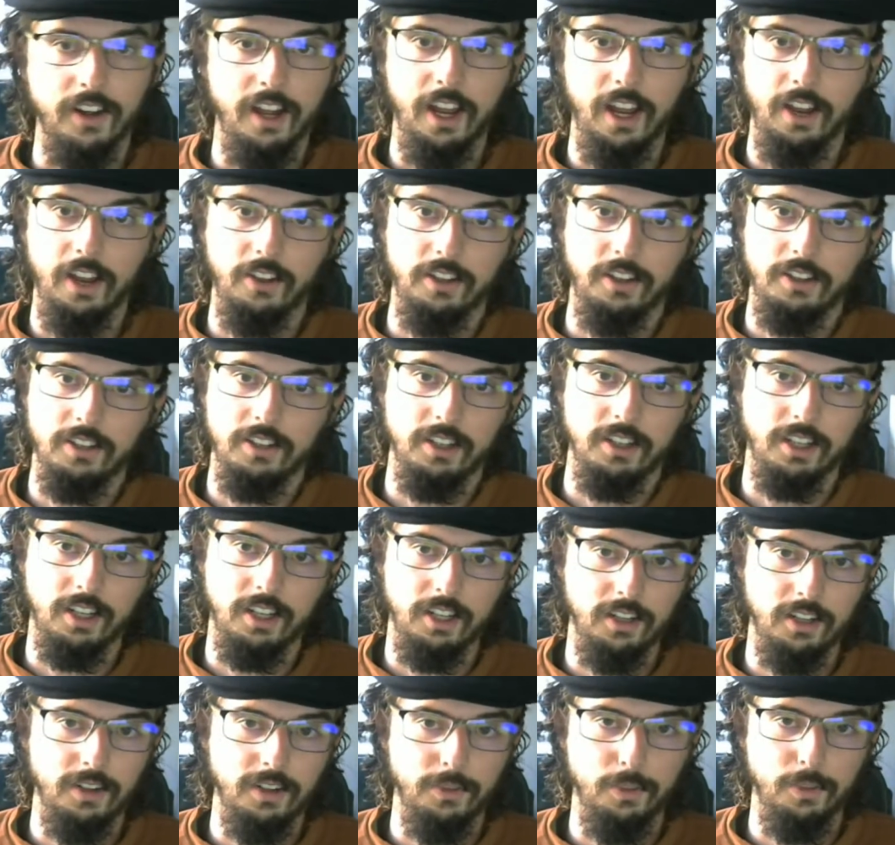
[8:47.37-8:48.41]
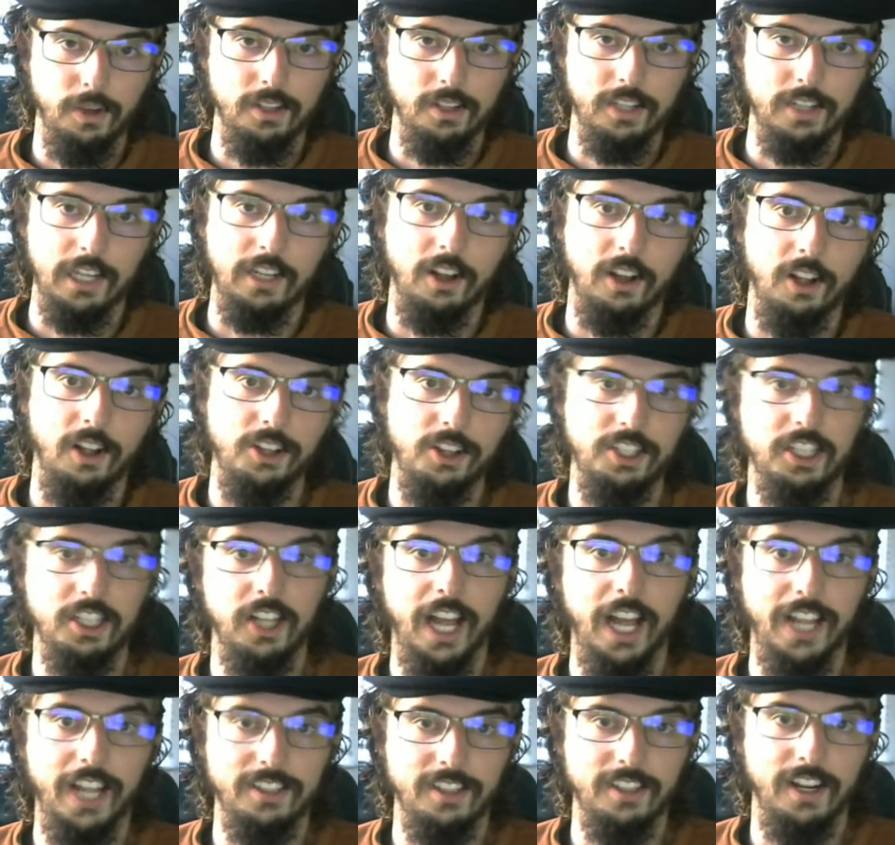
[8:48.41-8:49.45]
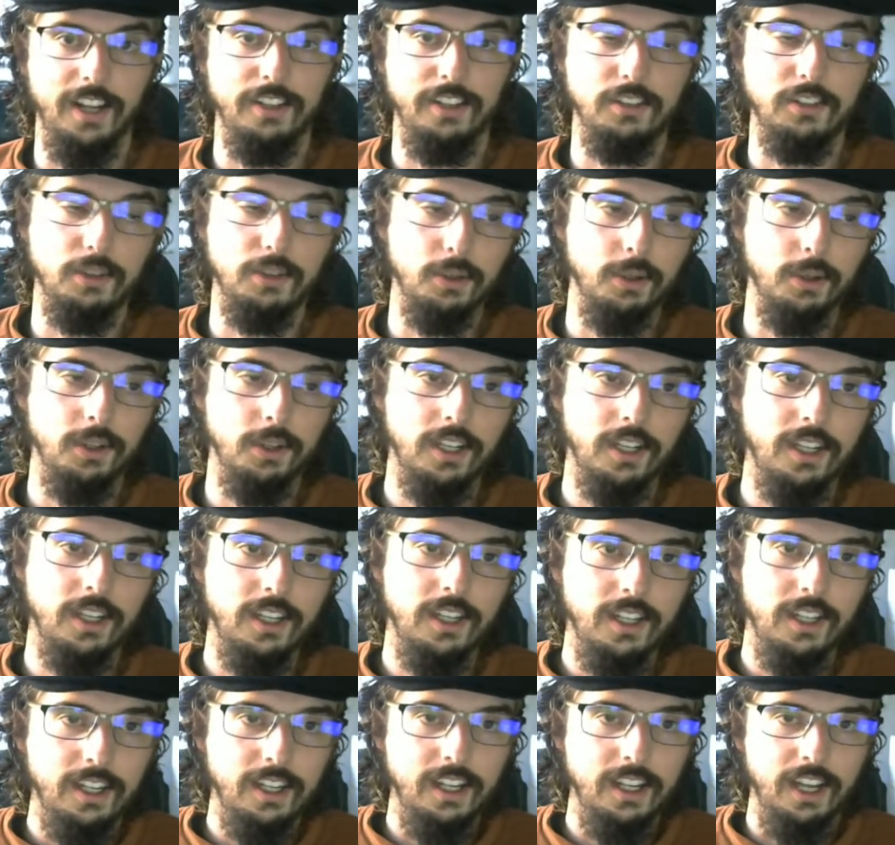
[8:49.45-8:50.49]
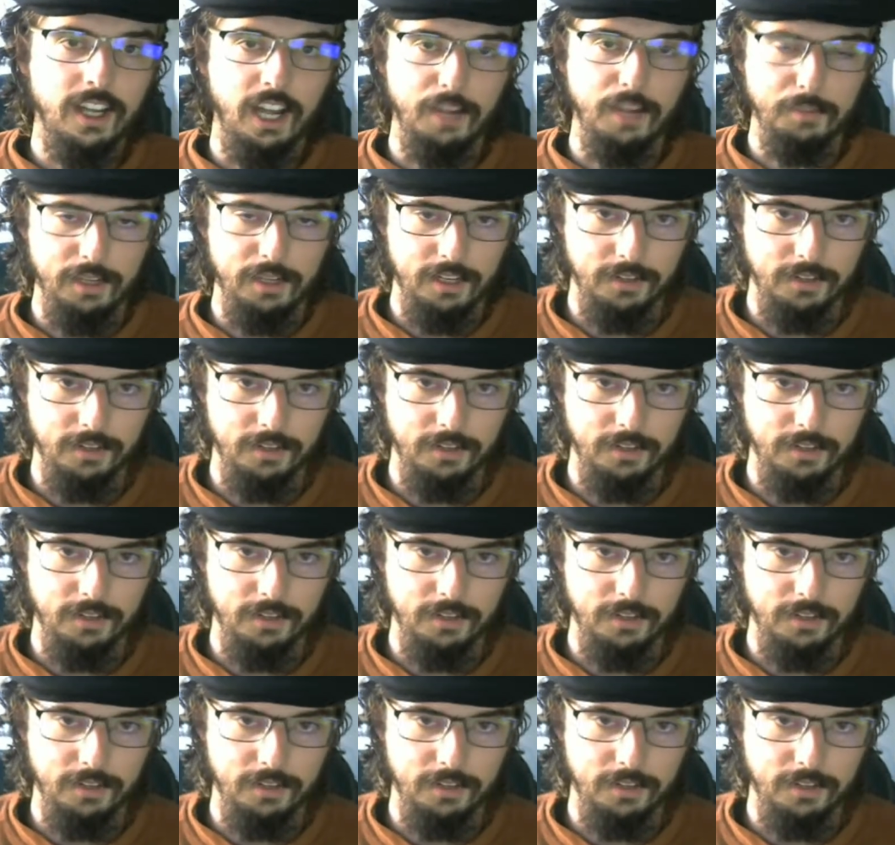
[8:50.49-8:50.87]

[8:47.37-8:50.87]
I only took one psychology class in high school. I